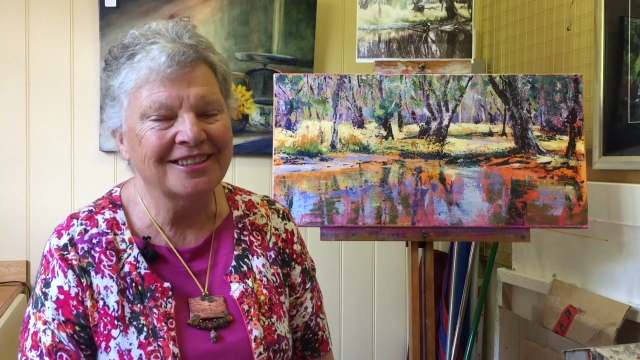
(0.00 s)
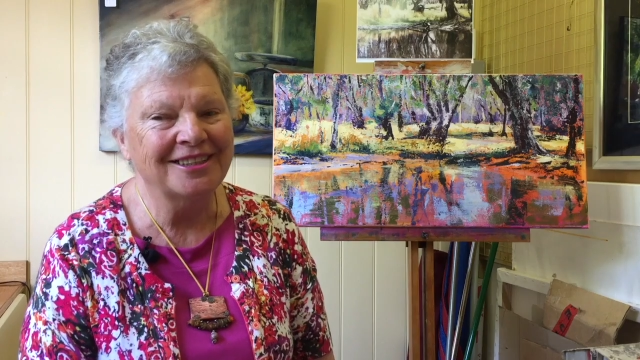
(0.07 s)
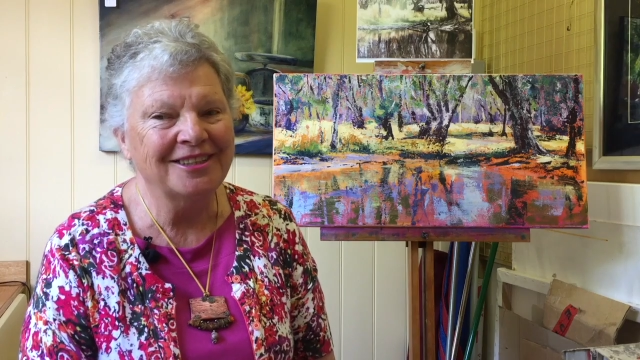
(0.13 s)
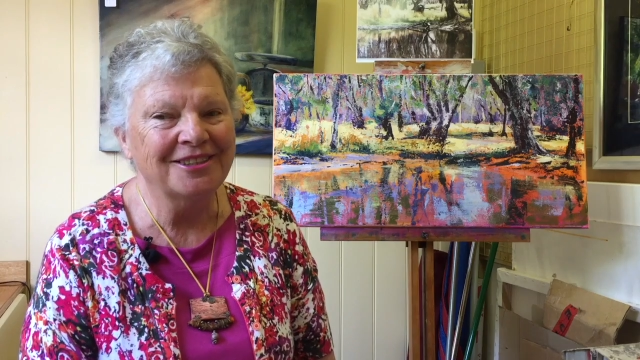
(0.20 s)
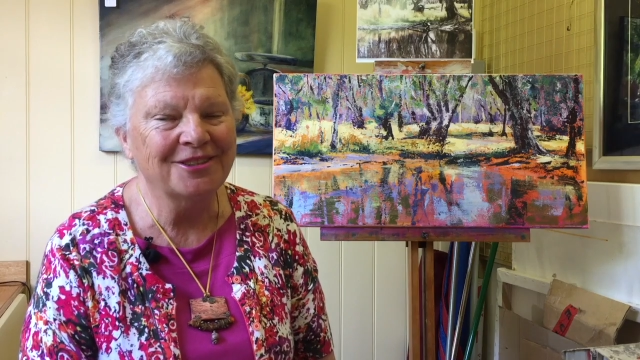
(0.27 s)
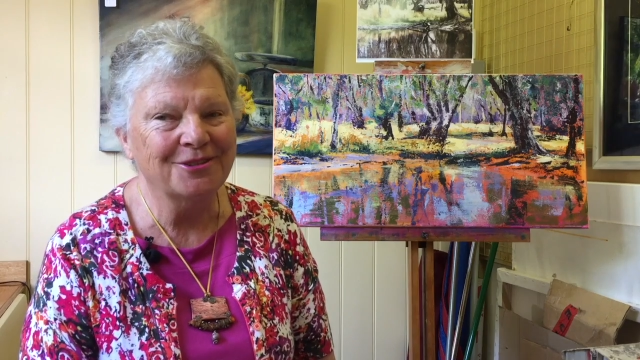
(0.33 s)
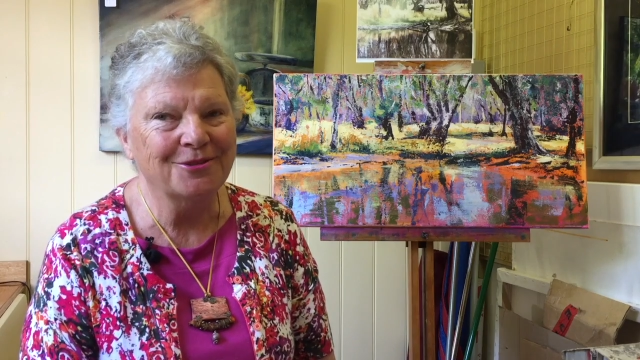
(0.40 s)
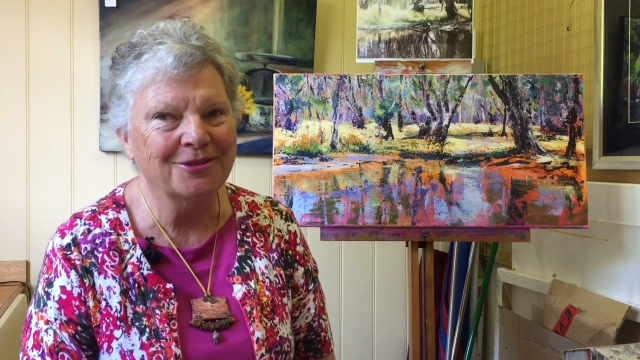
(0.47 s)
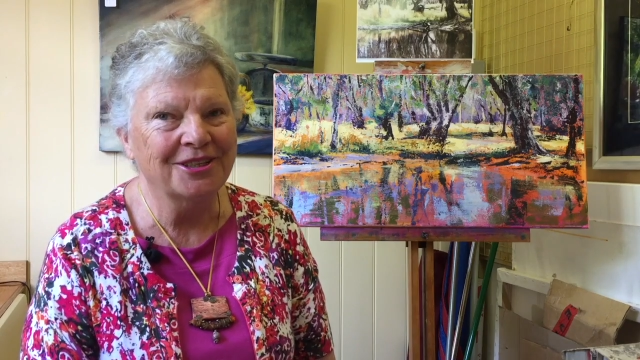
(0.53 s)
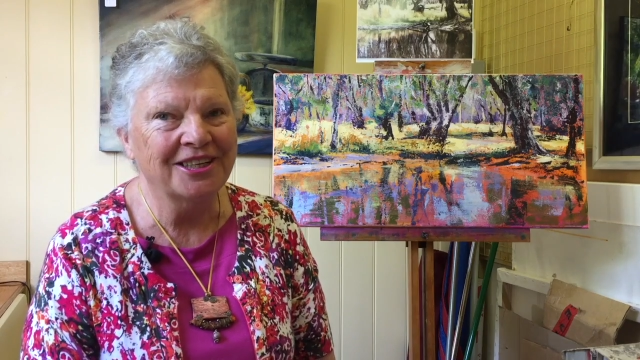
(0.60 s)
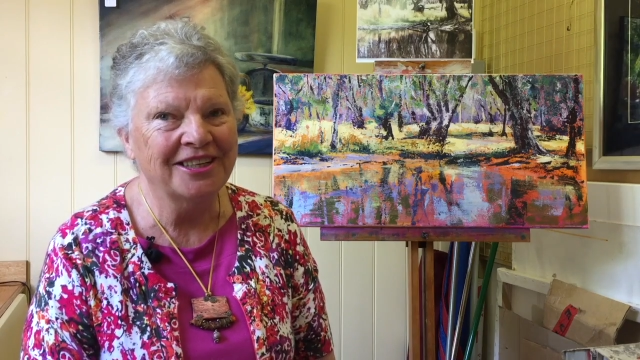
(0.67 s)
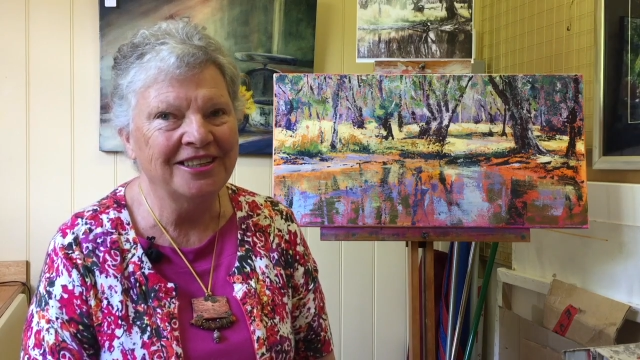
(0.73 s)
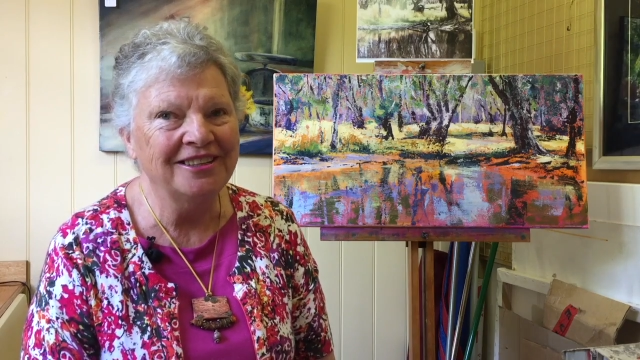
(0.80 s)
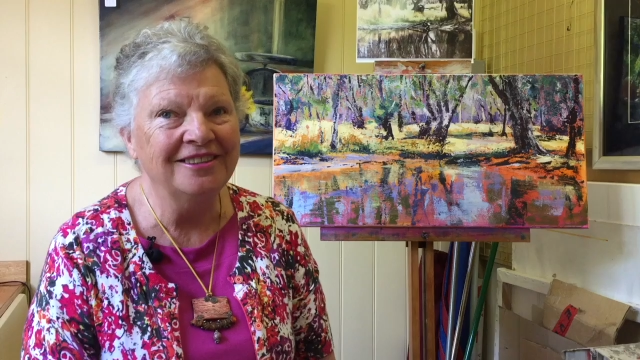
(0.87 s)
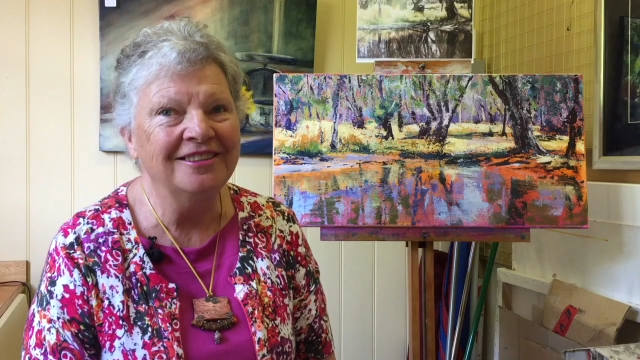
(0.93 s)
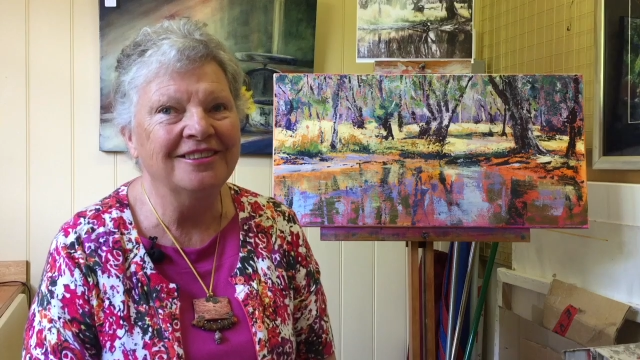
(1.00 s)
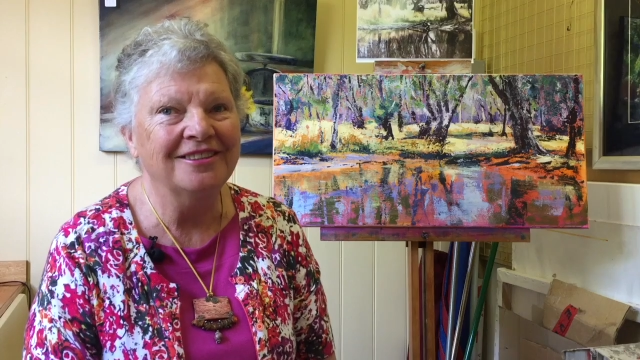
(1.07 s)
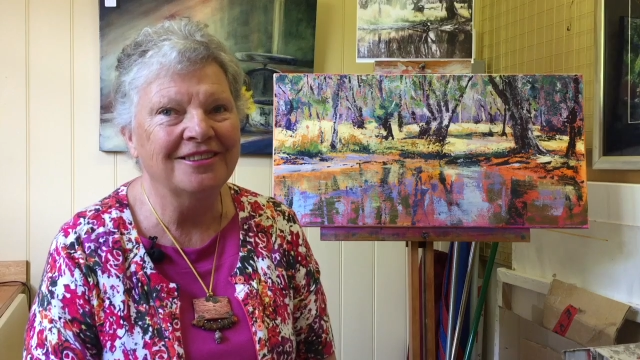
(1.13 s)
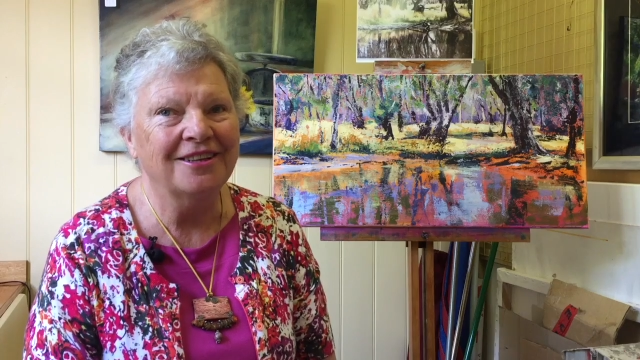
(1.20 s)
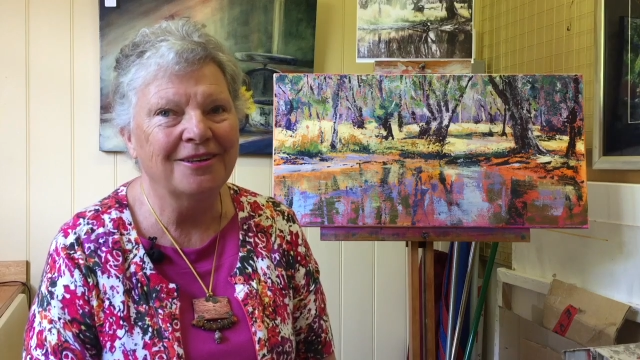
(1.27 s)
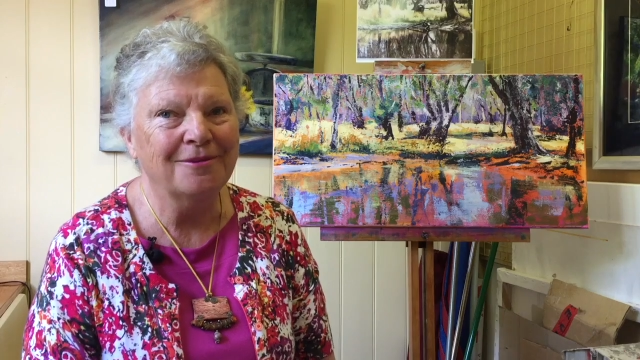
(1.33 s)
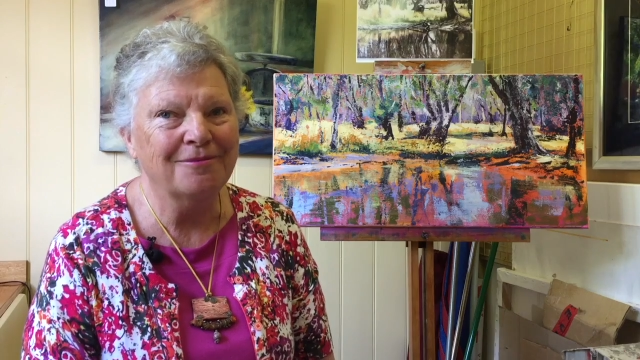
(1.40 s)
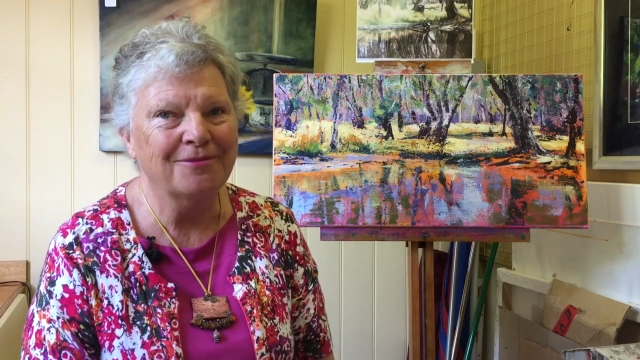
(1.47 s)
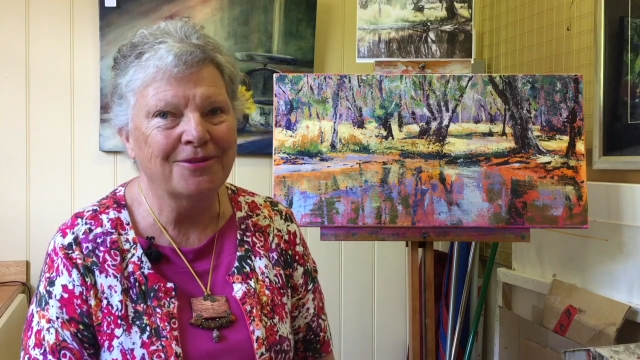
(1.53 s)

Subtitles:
Glenda Cornell. I'm